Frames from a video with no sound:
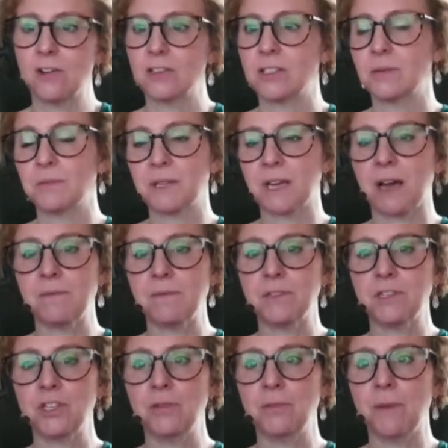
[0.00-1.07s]

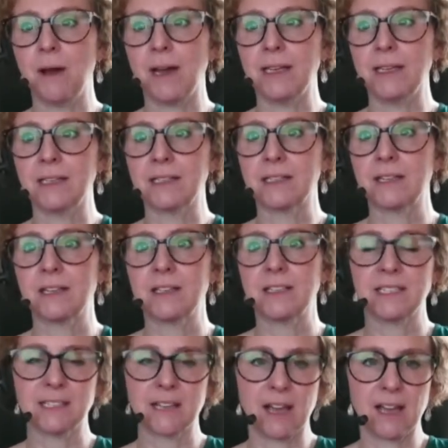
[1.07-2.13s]
Sometimes you might
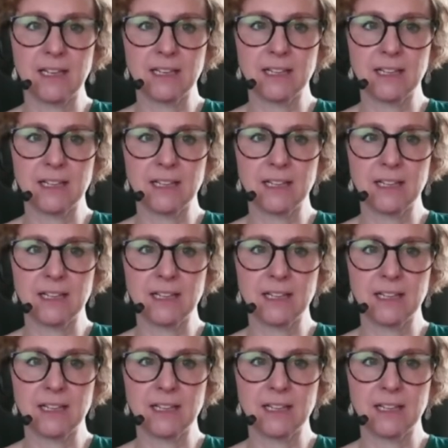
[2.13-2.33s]
decide